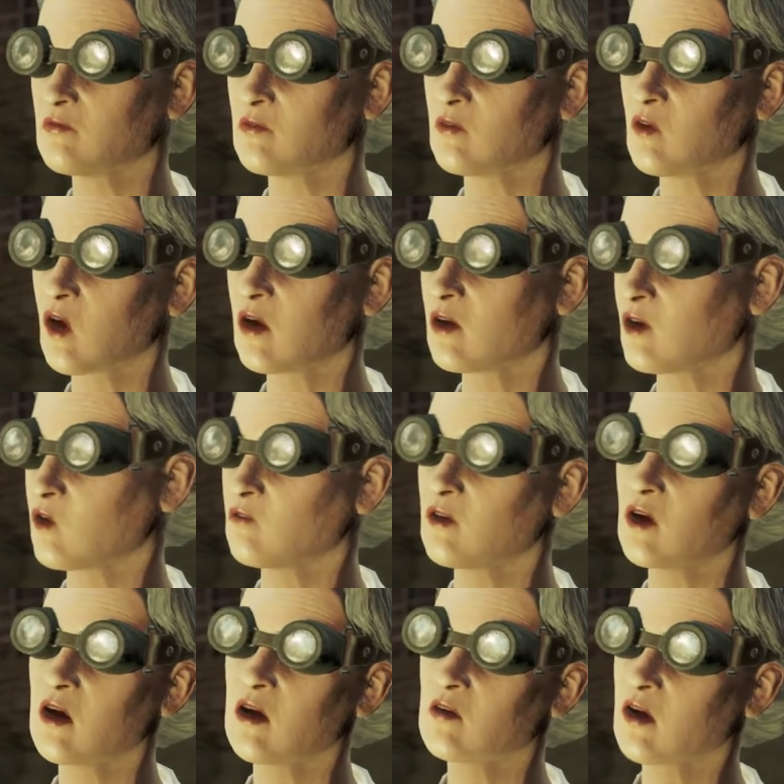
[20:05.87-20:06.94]
Would you roll
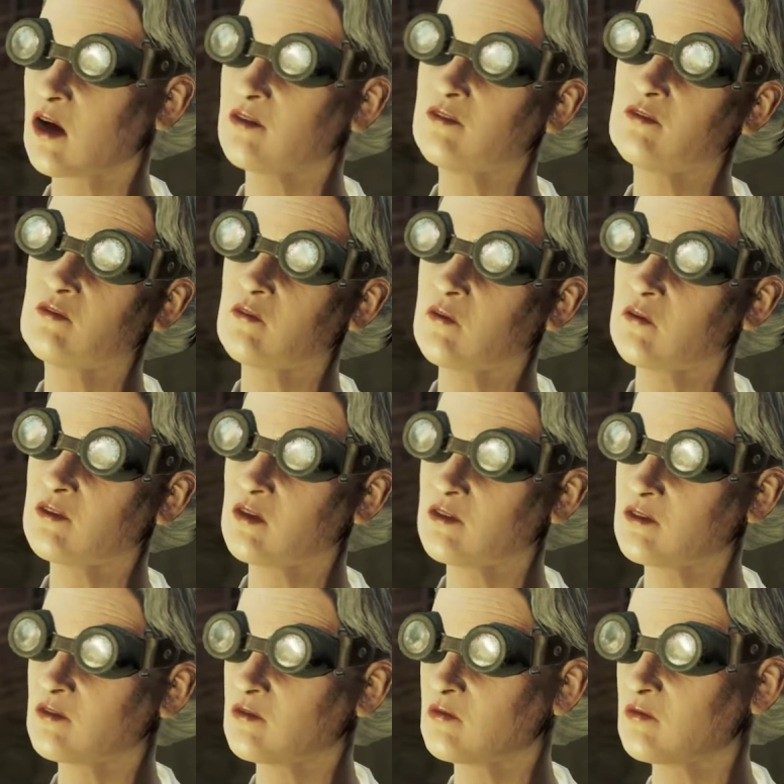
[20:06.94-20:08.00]
over and
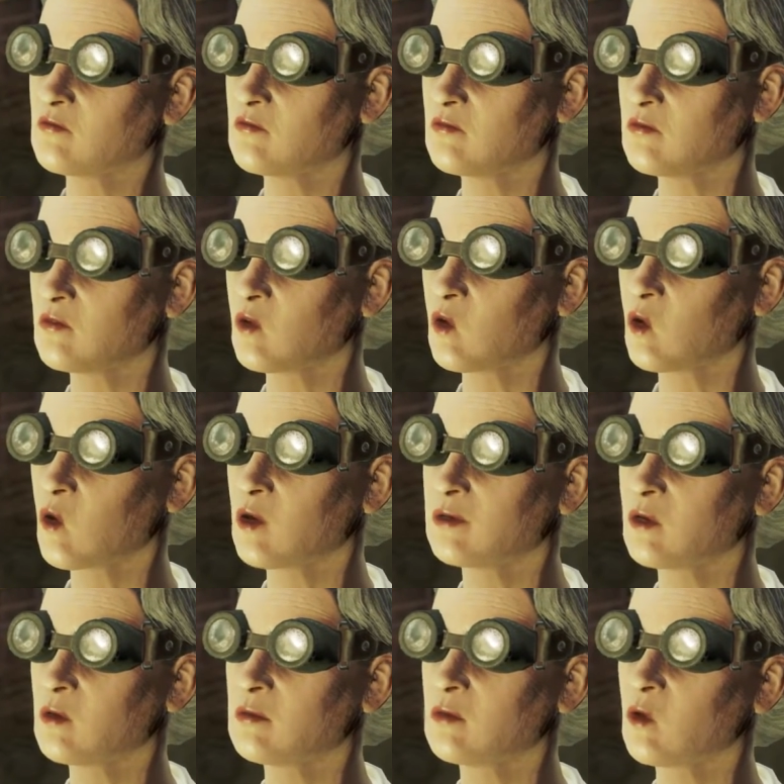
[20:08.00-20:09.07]
accept it? Or
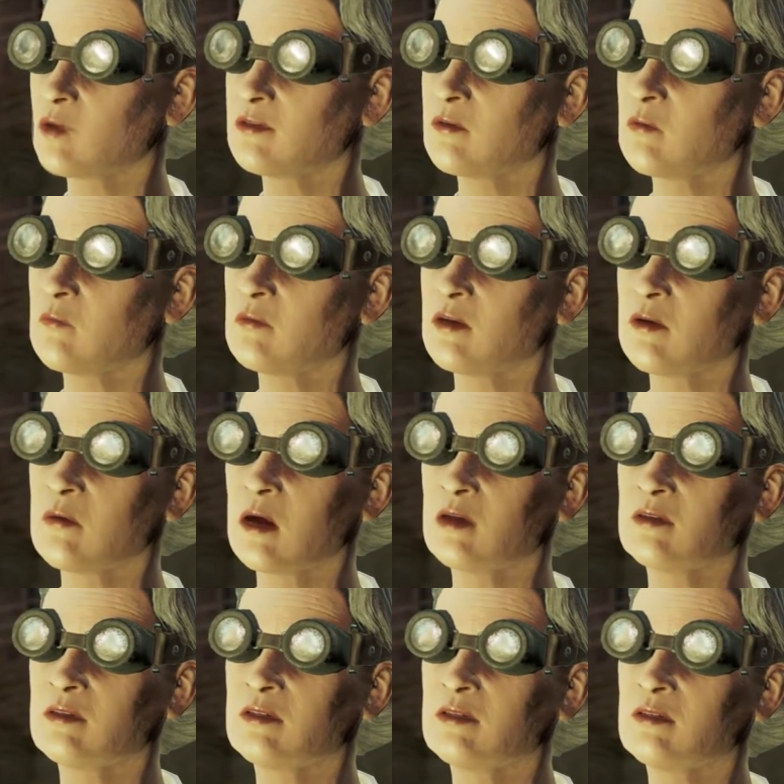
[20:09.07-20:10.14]
would you do something
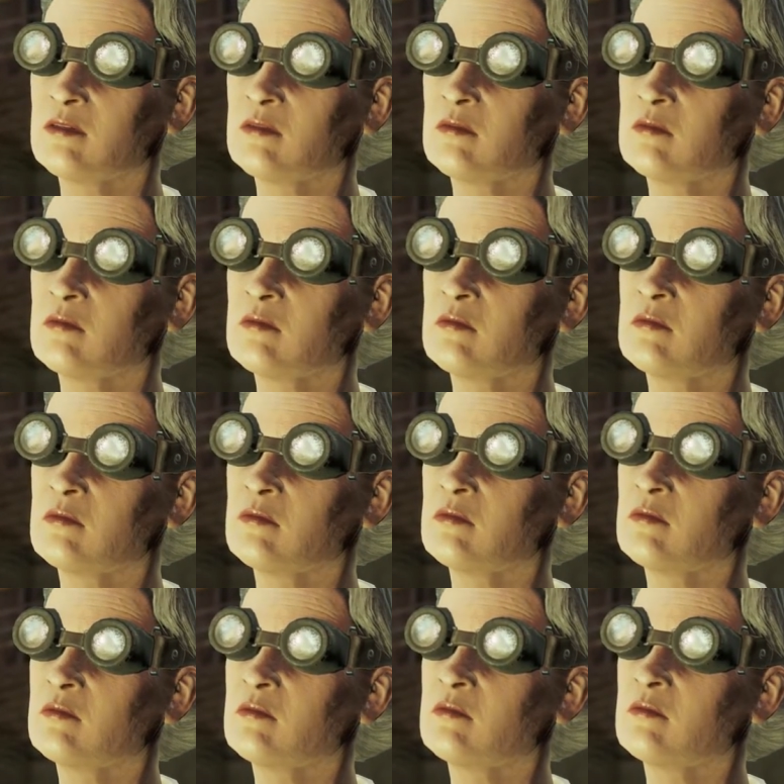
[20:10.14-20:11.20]
about
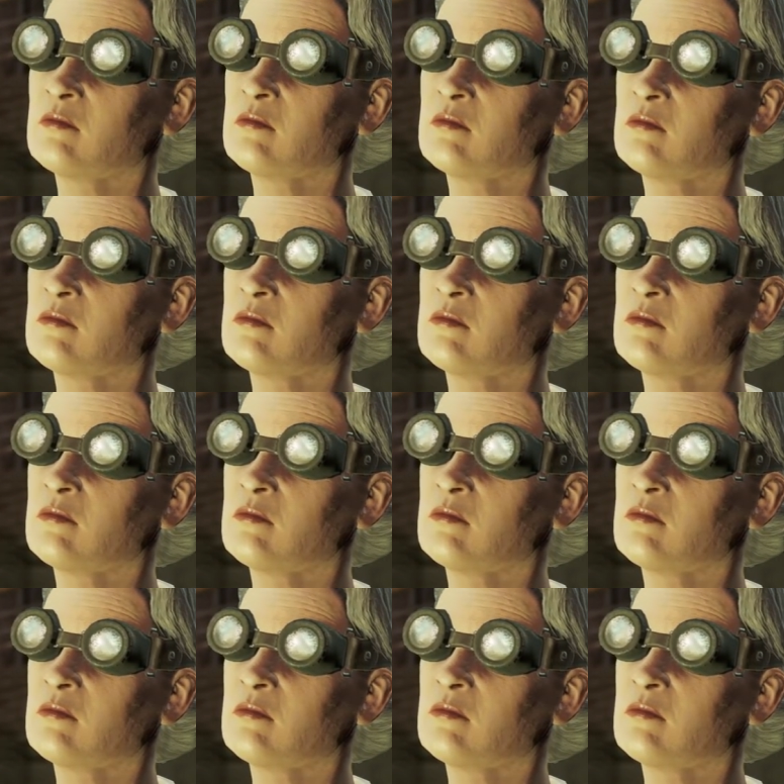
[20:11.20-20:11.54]
it?